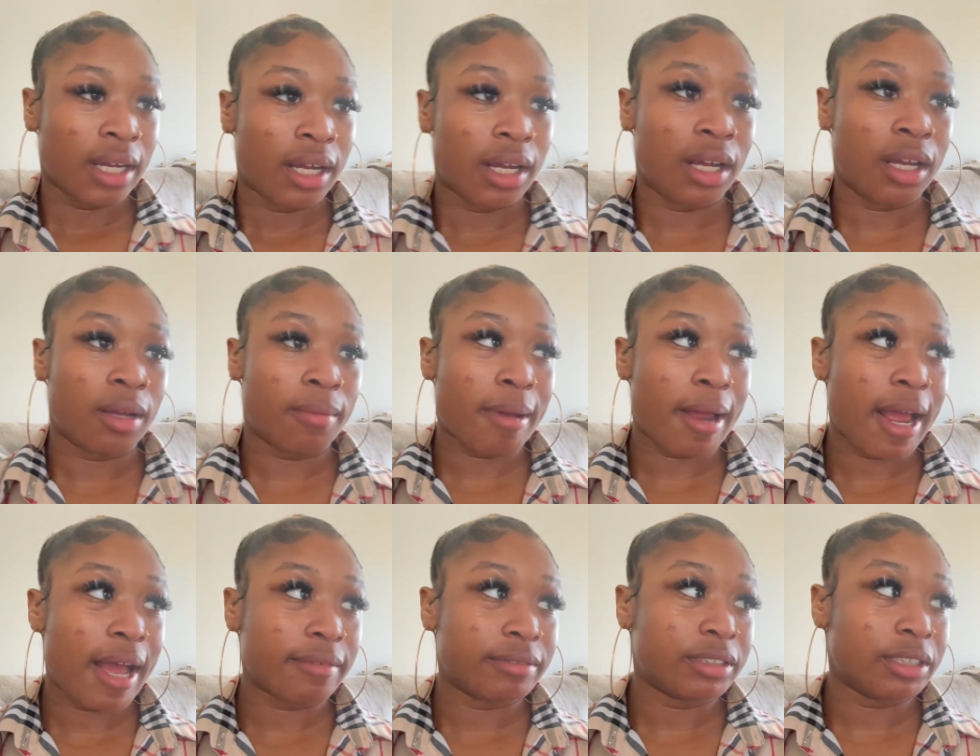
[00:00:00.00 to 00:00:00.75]
Um, I
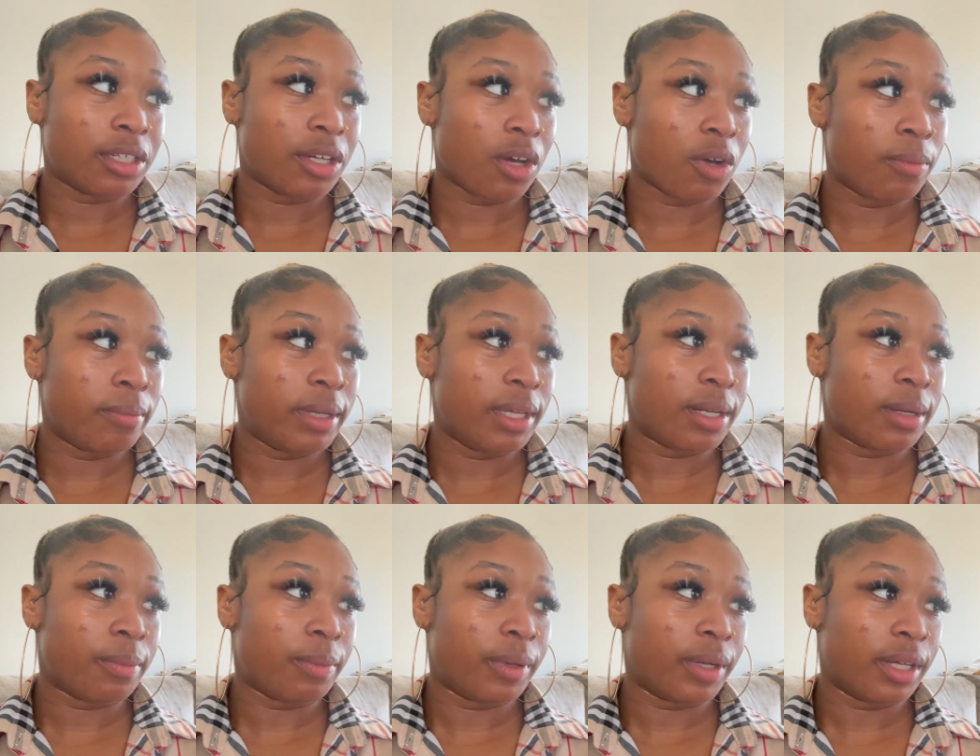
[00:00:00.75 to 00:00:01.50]
have to go meet
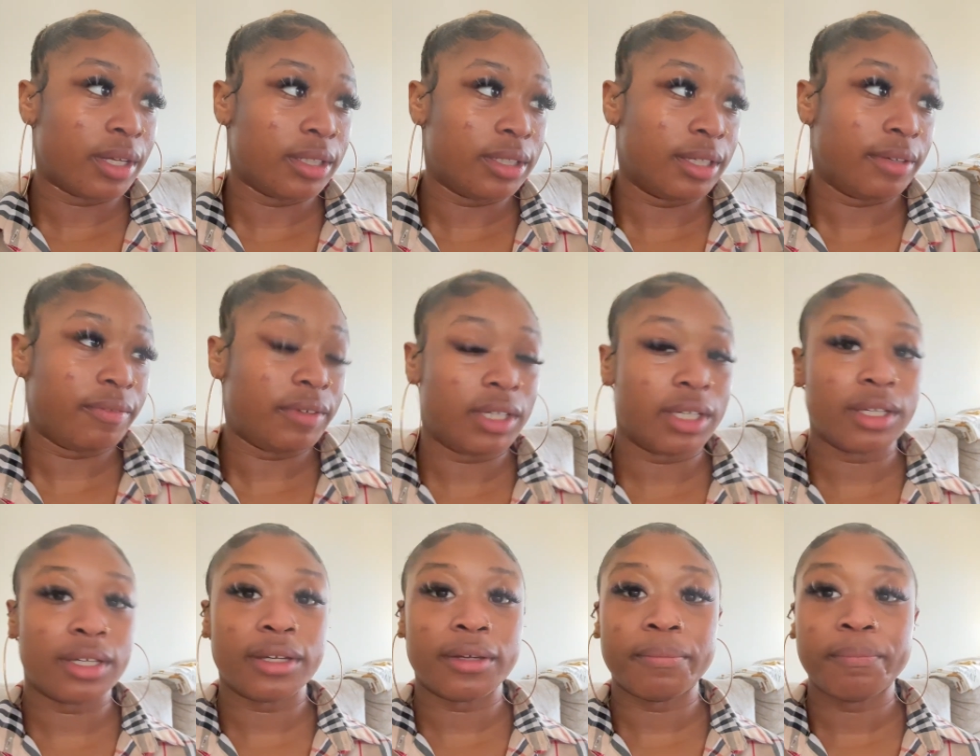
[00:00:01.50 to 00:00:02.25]
up with
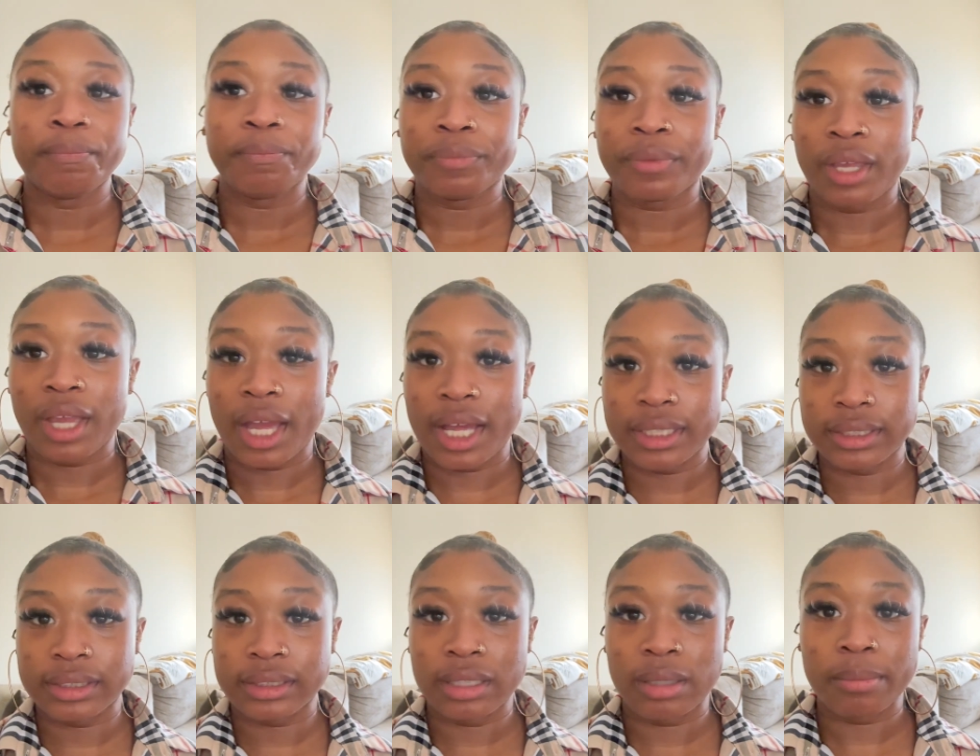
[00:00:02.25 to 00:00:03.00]
Olivia
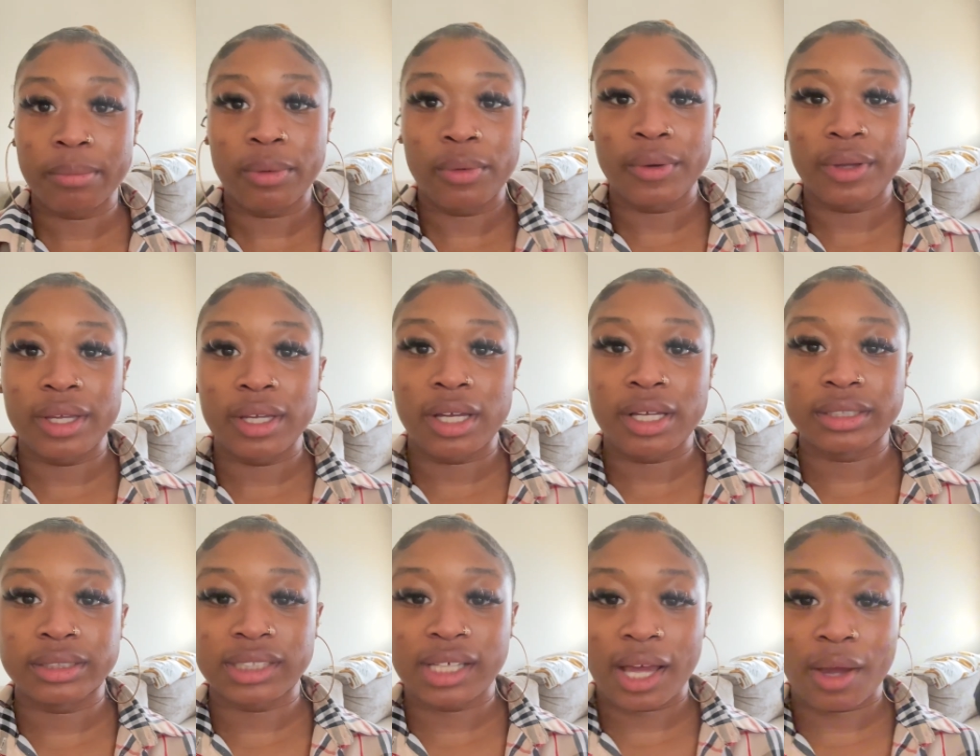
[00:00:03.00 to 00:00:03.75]
at some point
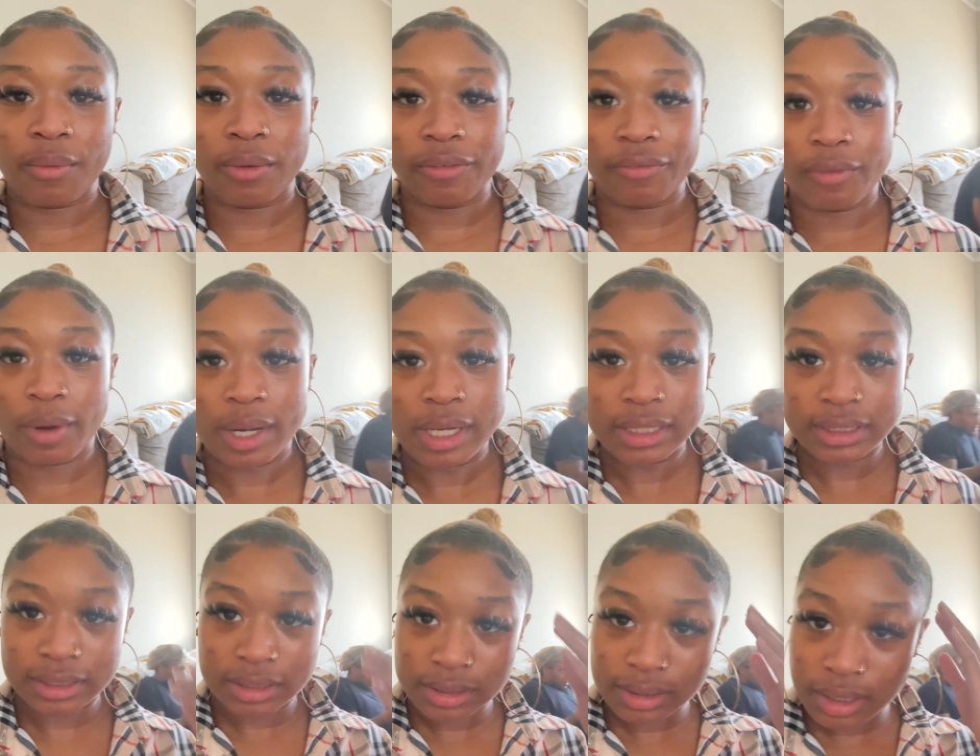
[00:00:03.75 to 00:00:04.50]
because our friend
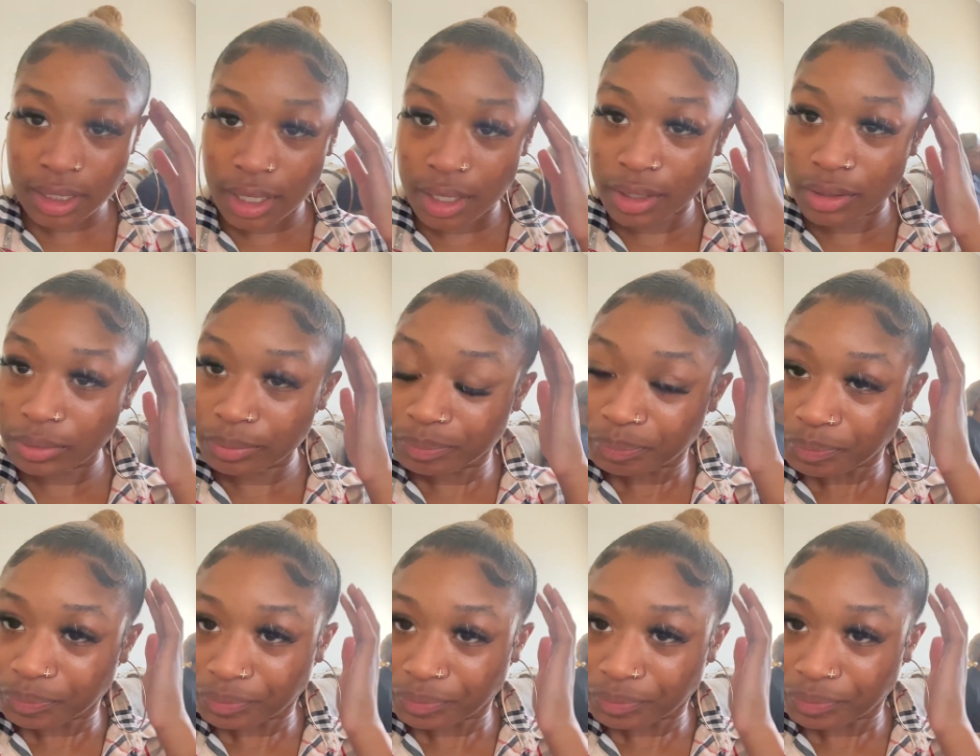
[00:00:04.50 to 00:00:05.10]
is in town.